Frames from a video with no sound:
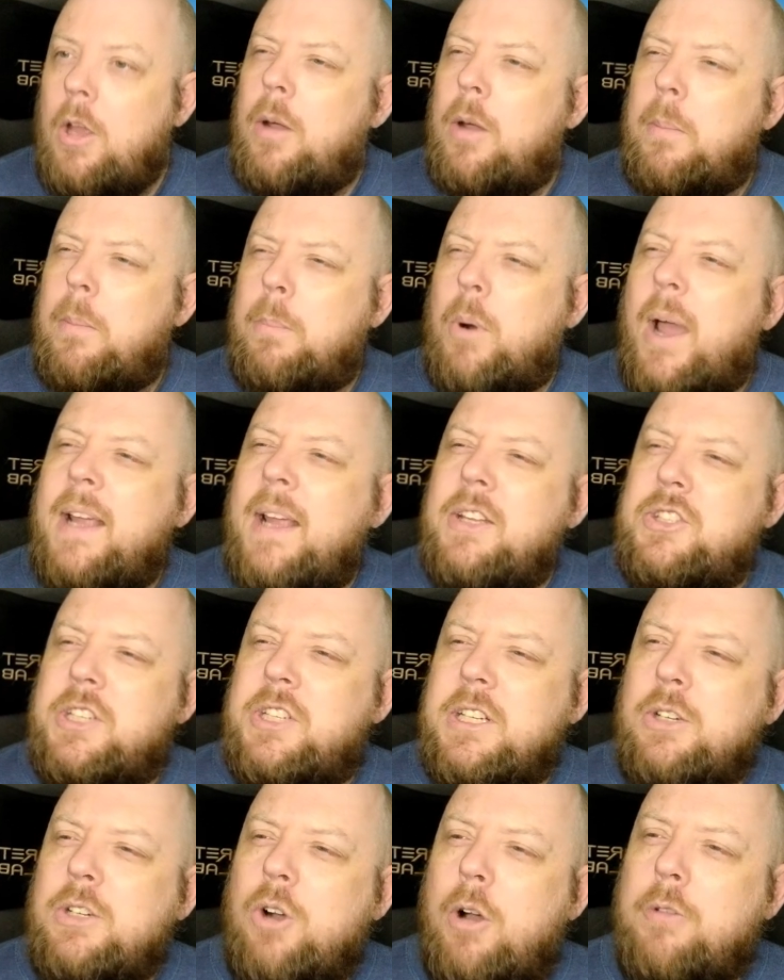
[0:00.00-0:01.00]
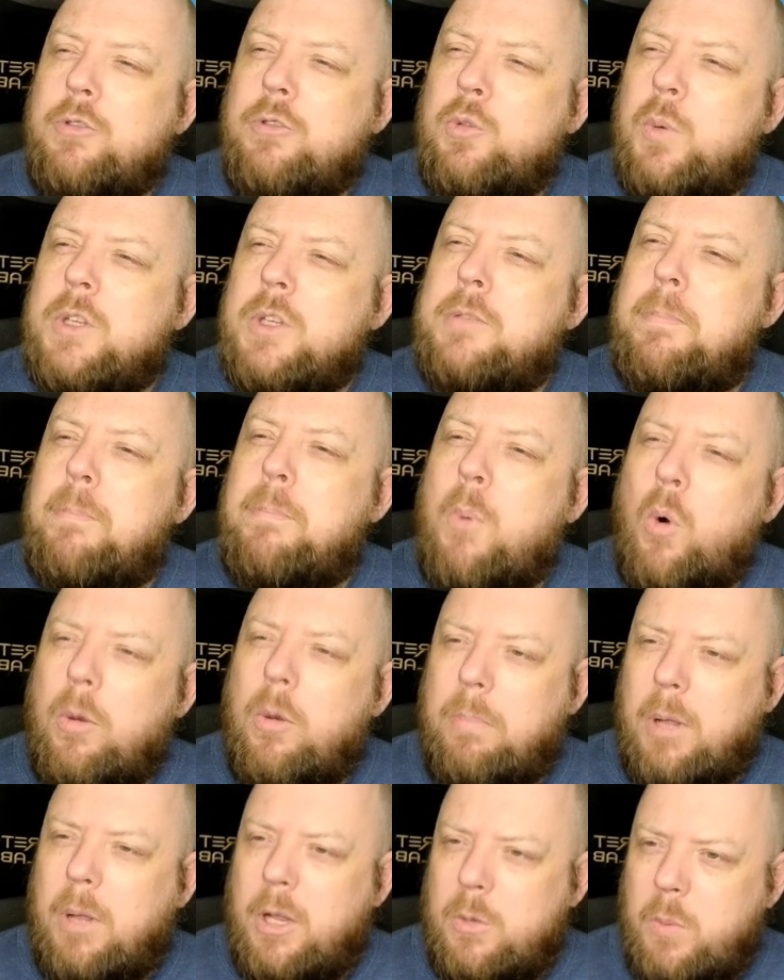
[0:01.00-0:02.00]
Brian Seagroves was more
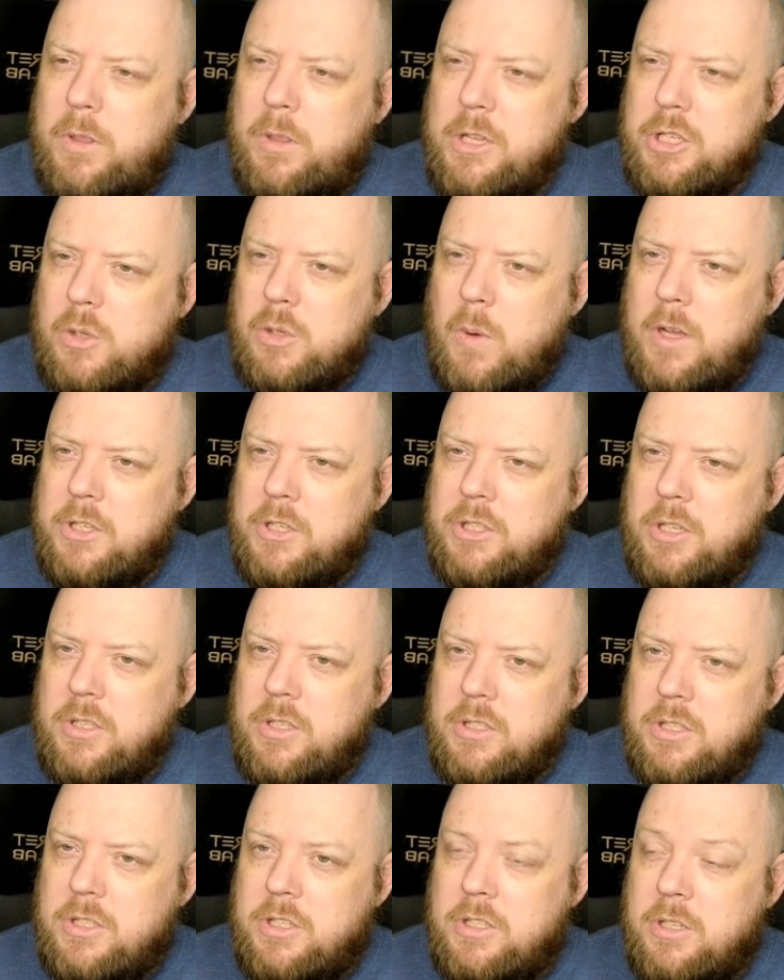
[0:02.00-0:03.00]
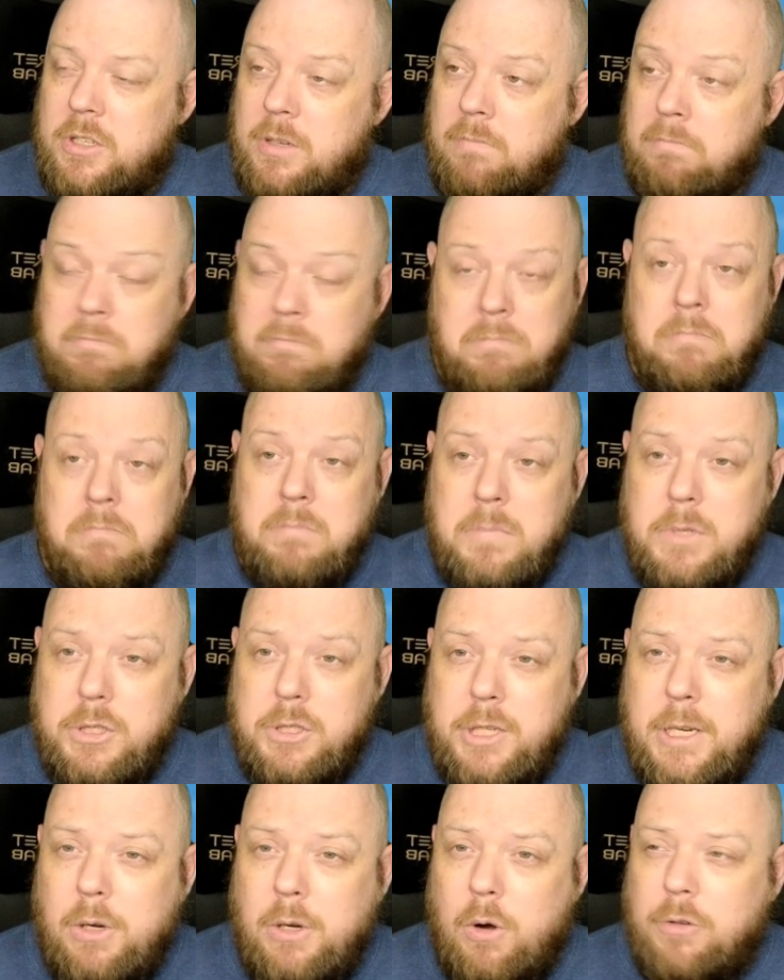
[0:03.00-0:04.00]
blunt with his questions.
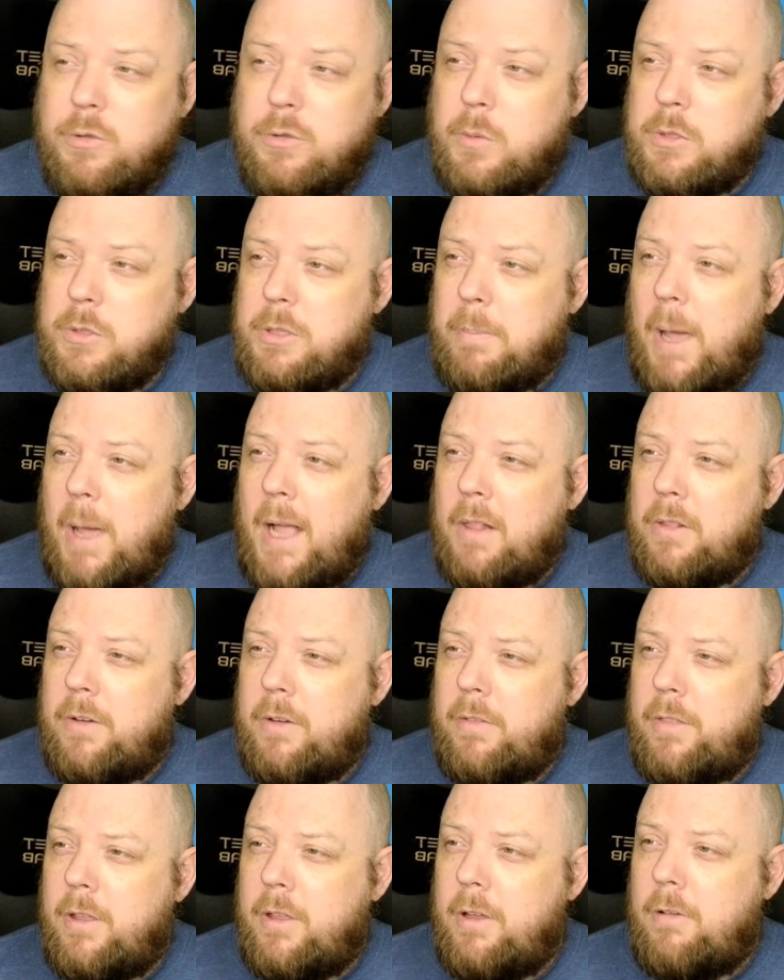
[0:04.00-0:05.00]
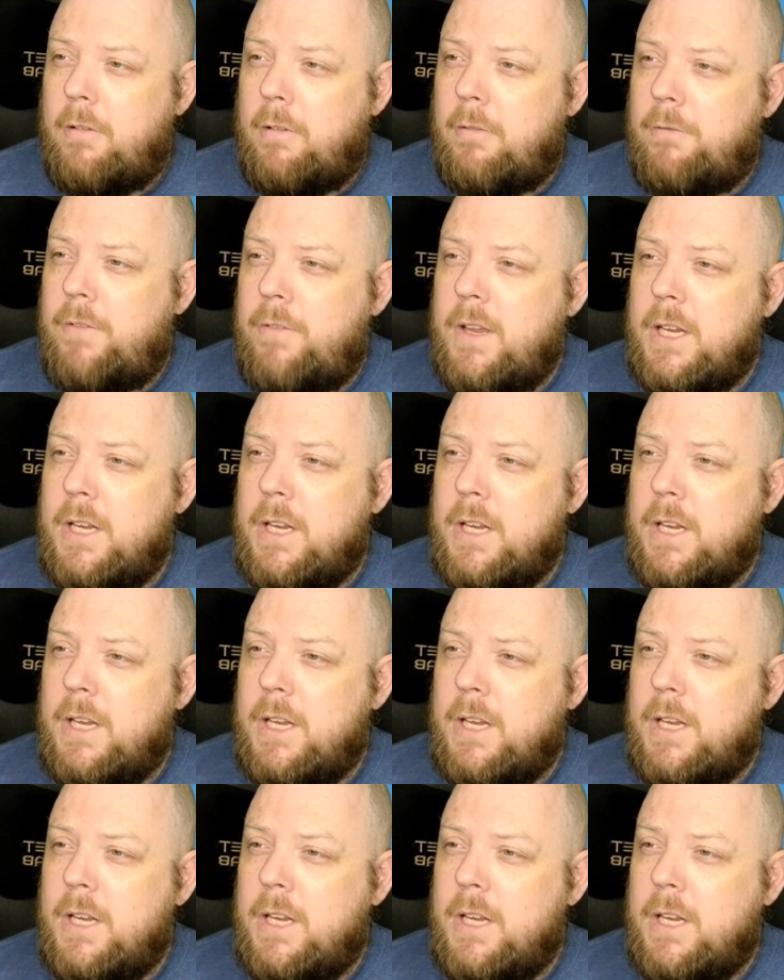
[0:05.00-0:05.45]
Seagross was a pilot of the Phoenix